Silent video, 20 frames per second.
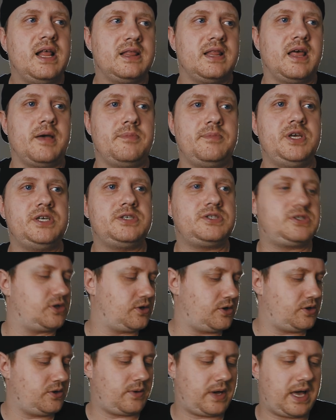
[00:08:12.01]
Let me
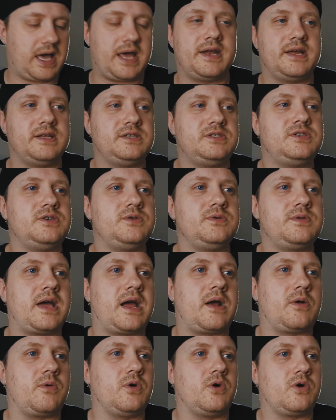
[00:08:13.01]
show you how to do
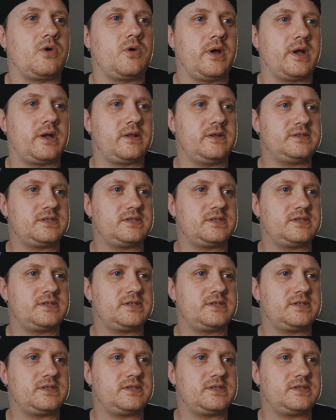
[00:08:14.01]
that real quick.